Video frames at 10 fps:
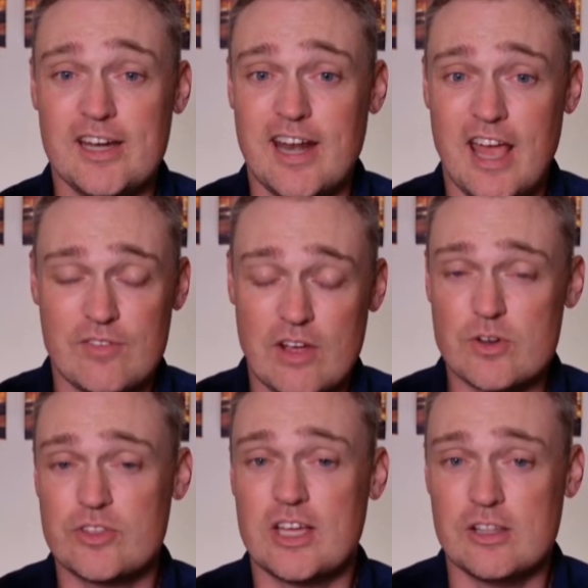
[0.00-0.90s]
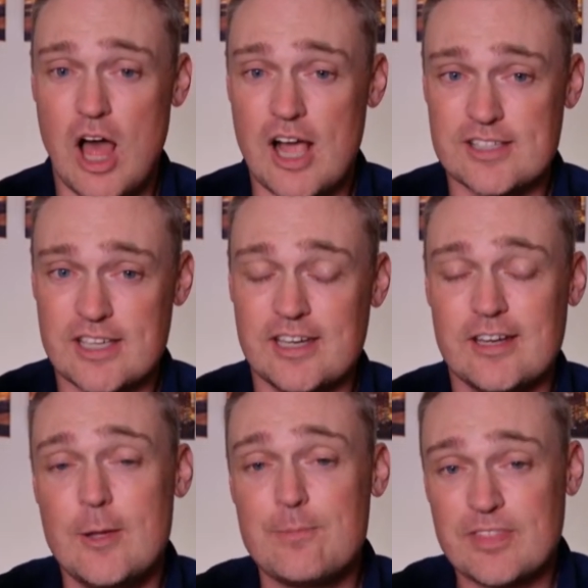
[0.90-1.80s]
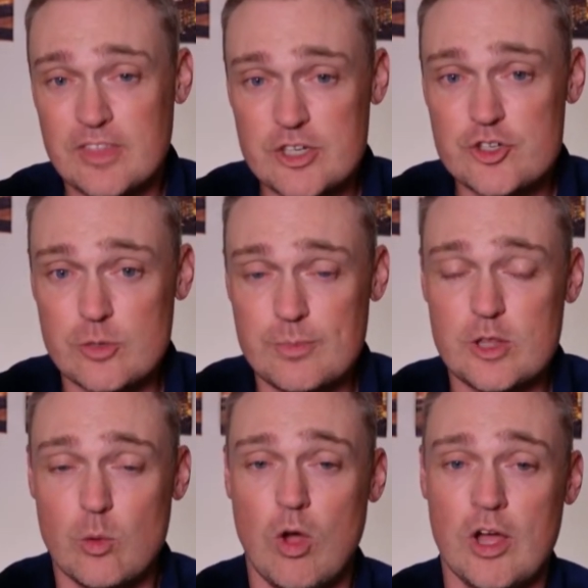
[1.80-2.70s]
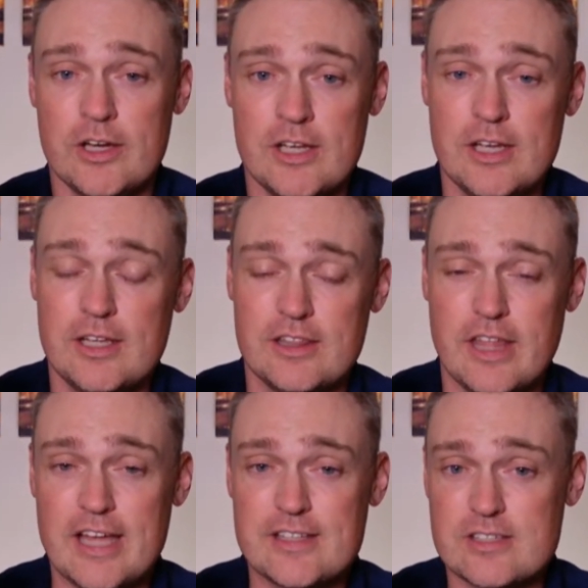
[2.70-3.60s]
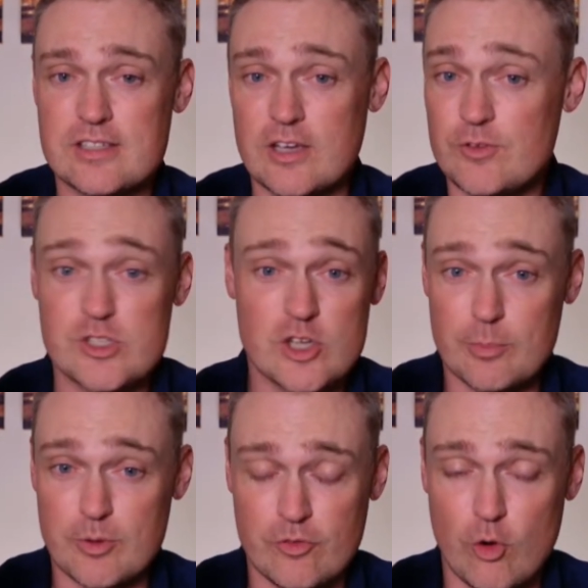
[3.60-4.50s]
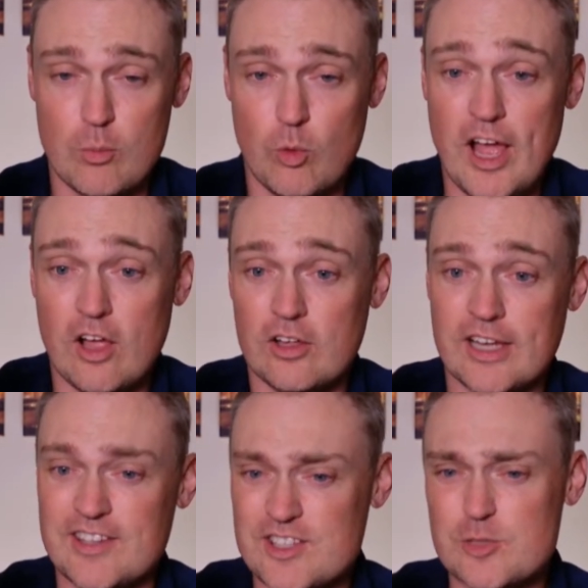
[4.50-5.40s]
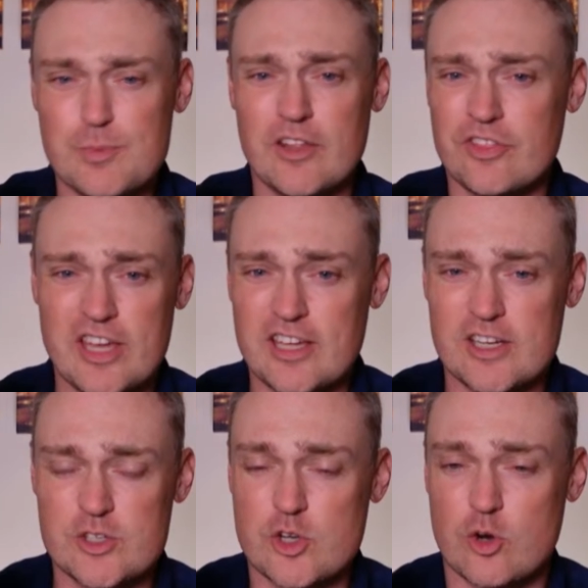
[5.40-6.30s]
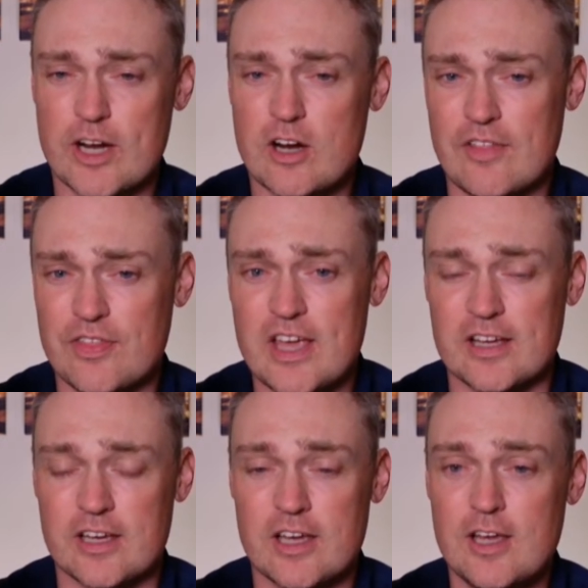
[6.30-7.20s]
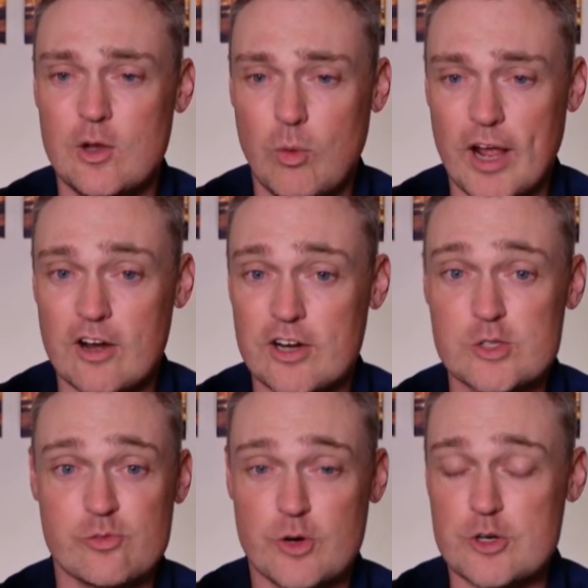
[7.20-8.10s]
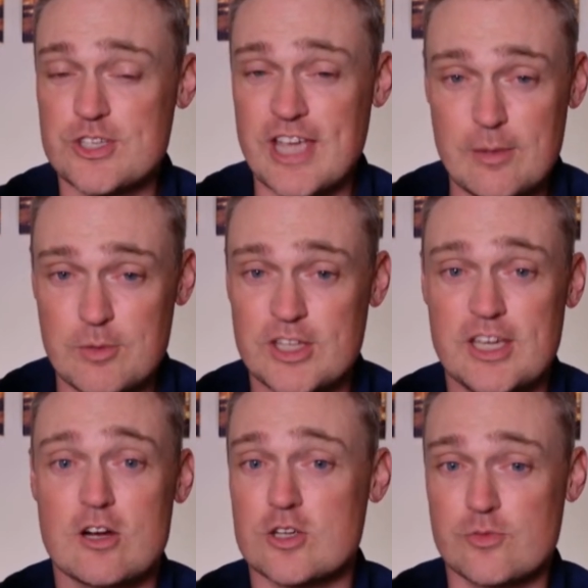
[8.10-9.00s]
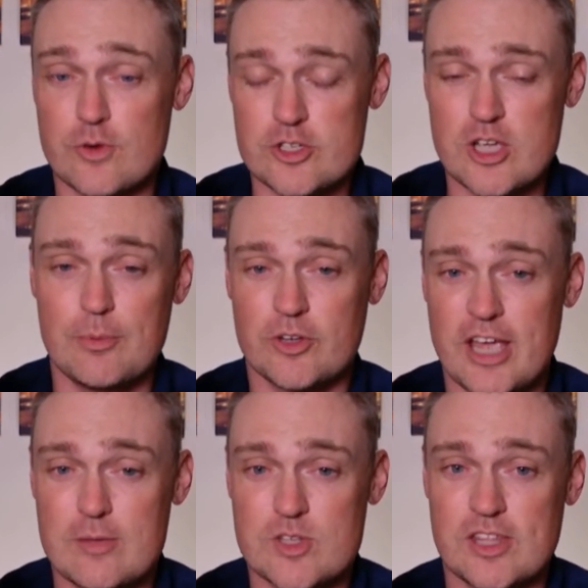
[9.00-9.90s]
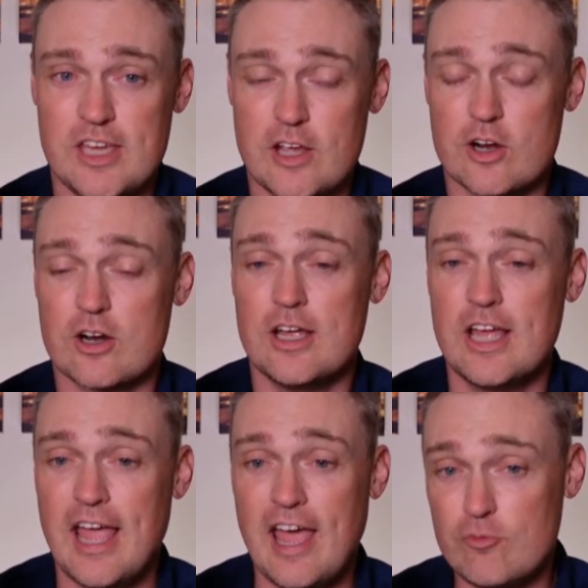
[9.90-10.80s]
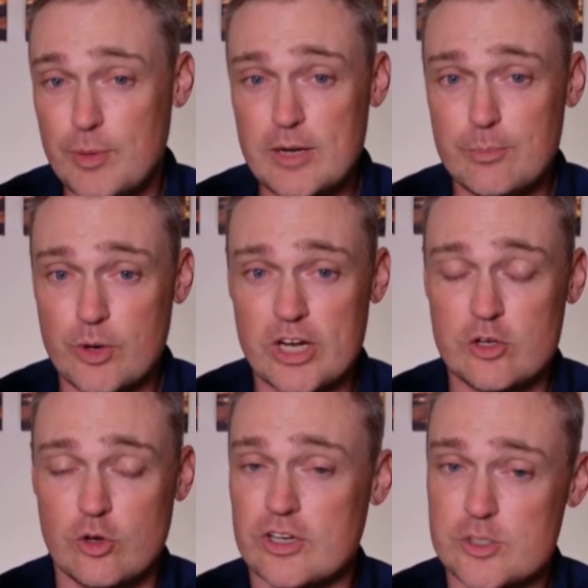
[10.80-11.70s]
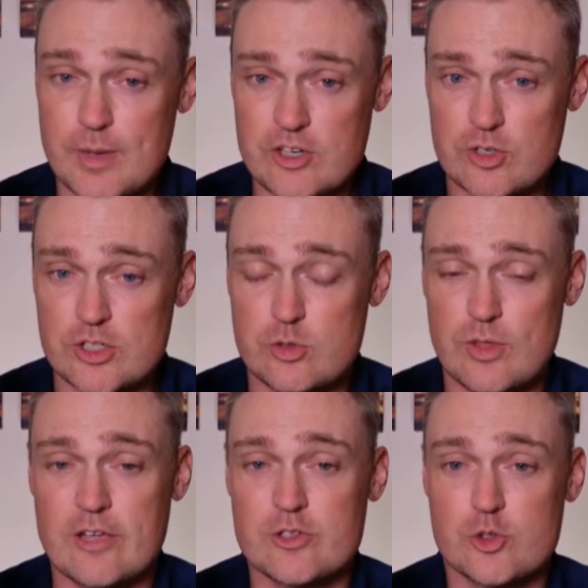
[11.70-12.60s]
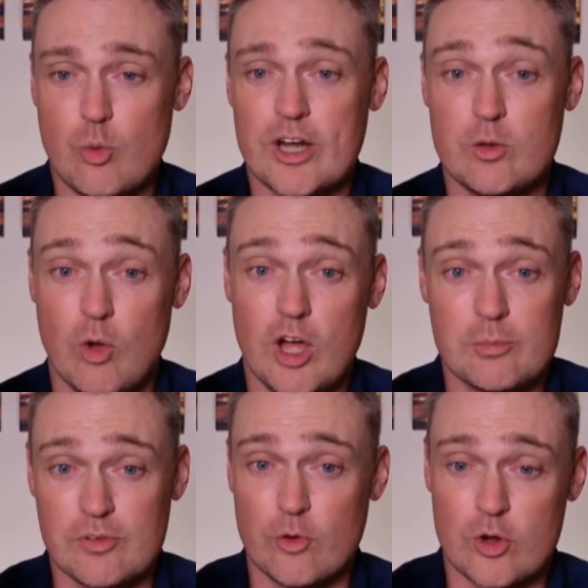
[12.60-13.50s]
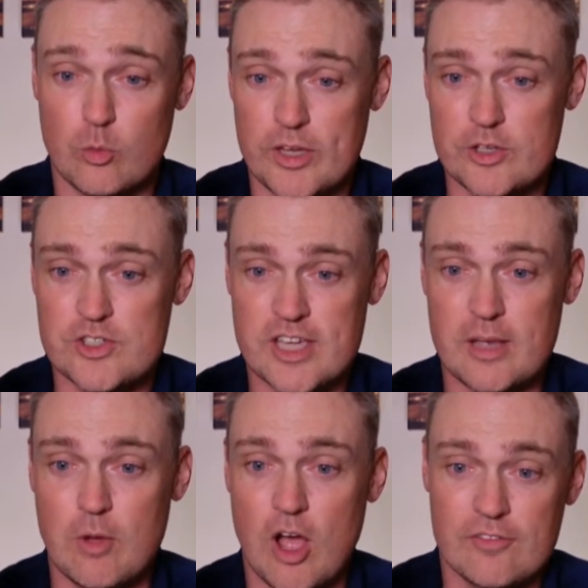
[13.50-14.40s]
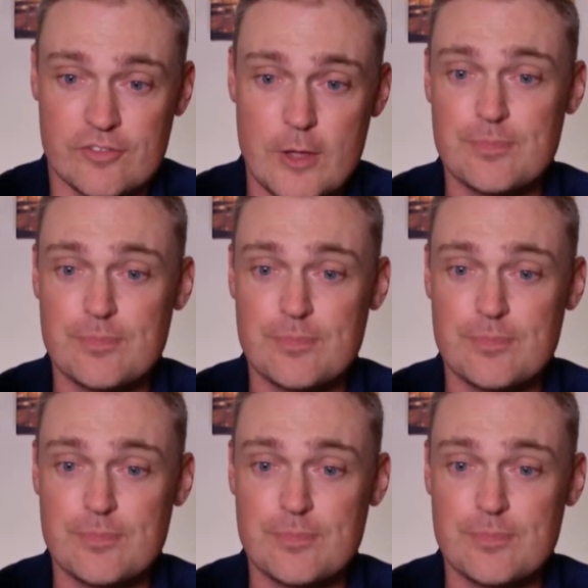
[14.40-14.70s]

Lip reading: and have everything locked in. This should be the one that, if he's going to perform well, and this has been a thing in his career, I think, where his first game of the year, his first couple games of the year have been pretty good, especially 2021 before the wheels came off.